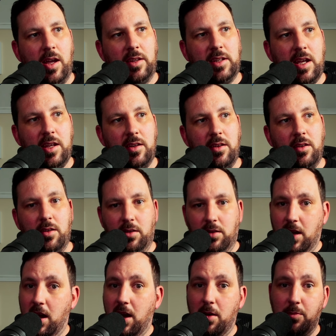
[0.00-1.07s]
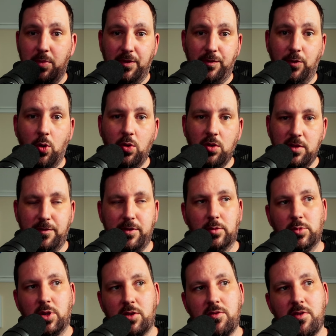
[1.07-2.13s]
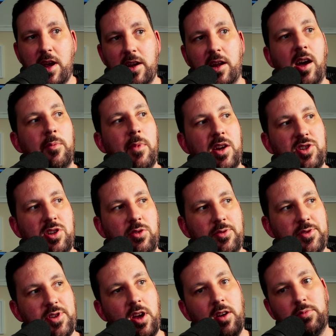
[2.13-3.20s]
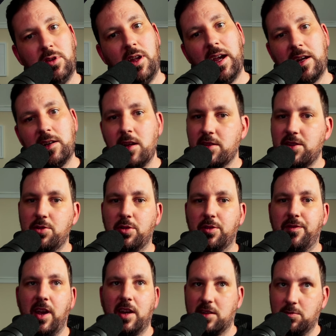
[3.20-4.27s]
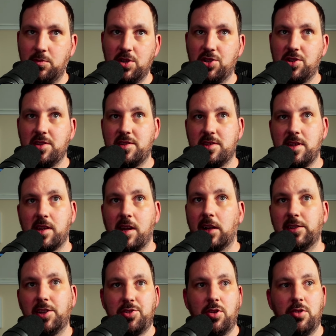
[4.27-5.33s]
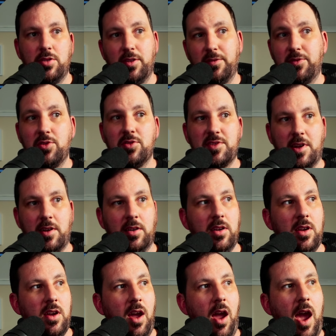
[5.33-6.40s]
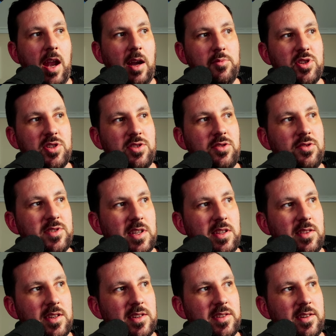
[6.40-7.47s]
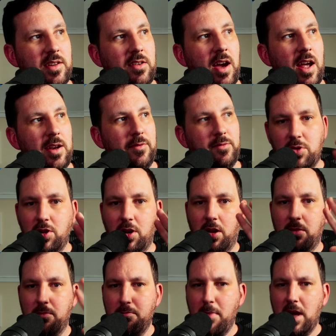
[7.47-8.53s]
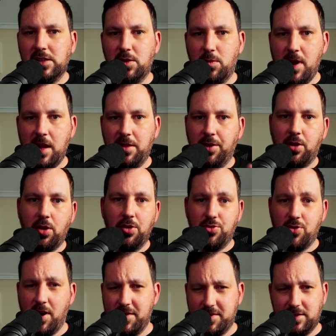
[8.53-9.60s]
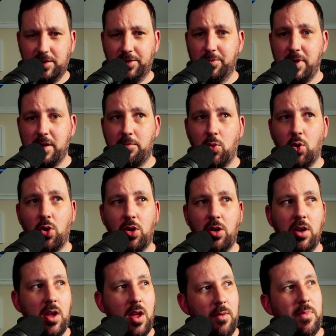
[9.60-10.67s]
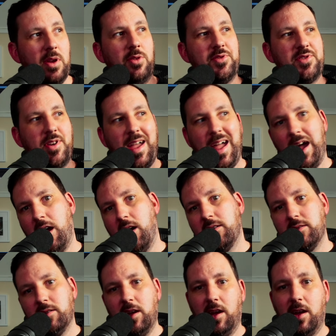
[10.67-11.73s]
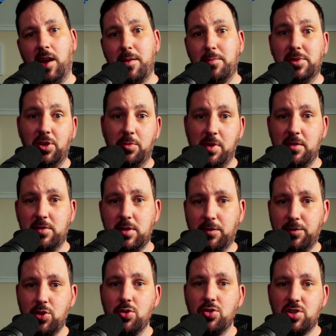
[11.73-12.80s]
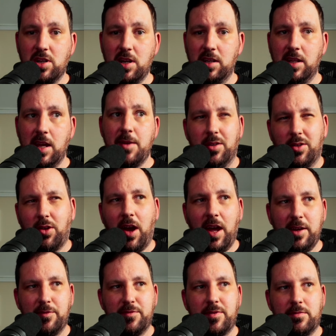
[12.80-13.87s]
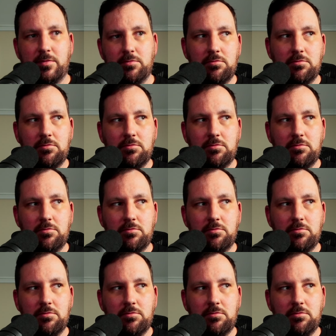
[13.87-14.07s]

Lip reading: and then before the Film Look Creator, I'm actually also applying another new effect, which is the color tone diffuser. And I'm just using this to kind of, mellow out the contrast a little bit more, but also add a little bit of diffusion in there. Kind of